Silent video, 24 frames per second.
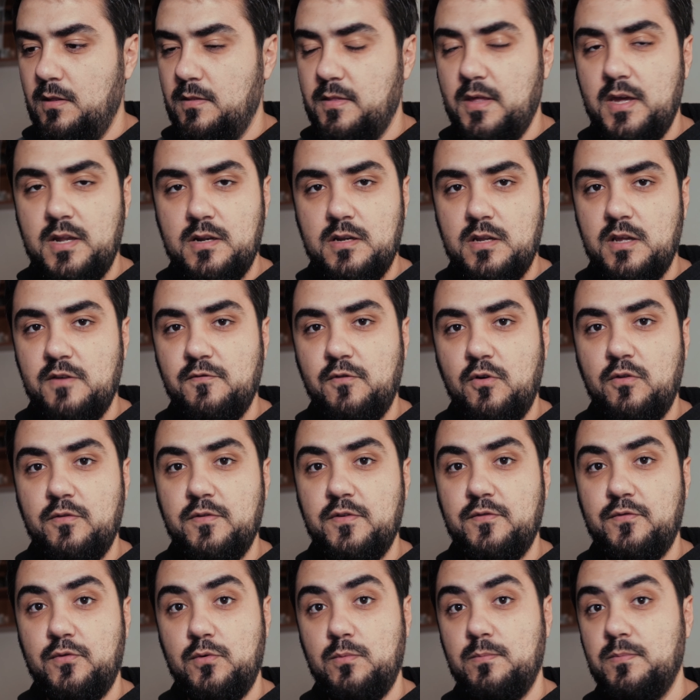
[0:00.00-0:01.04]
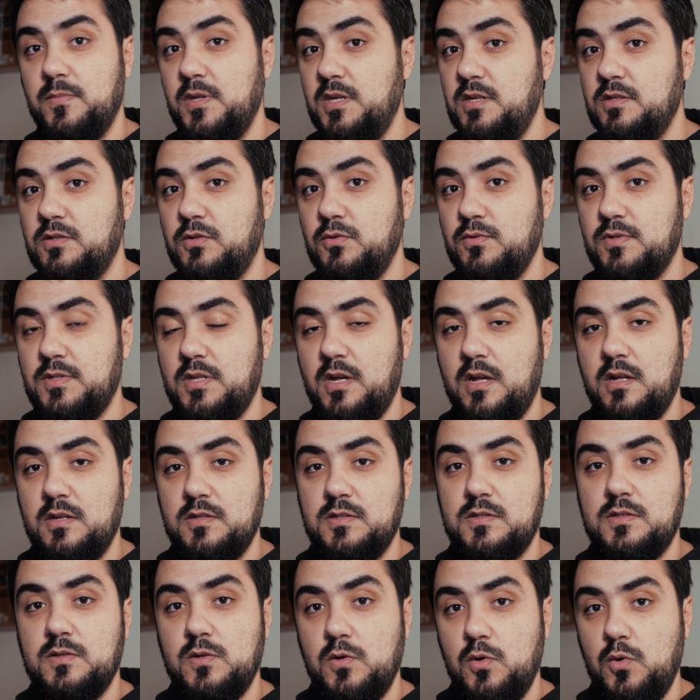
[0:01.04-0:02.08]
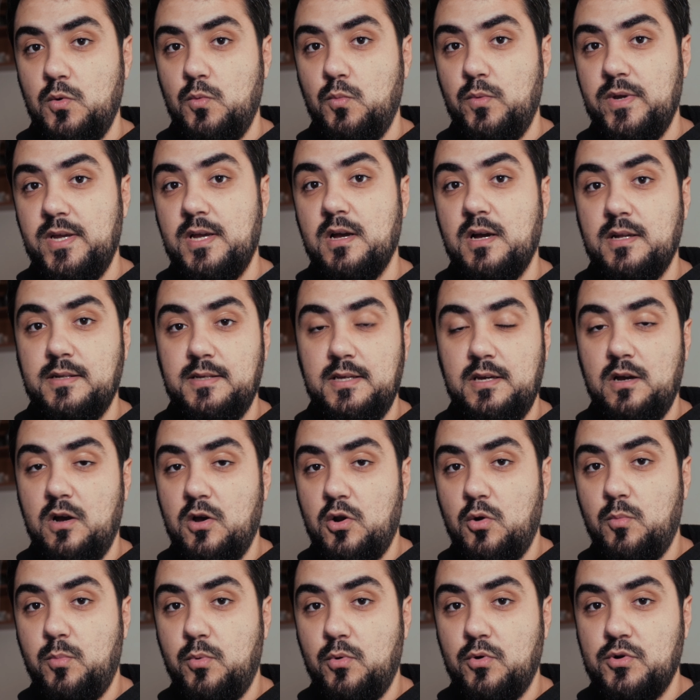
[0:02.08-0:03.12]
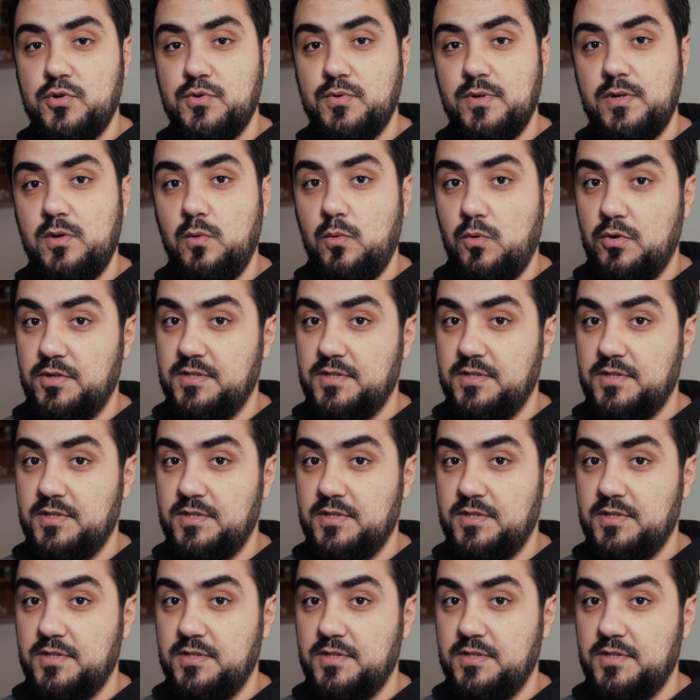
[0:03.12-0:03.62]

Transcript: Then, evolving from these two styles, we got the auto portrait or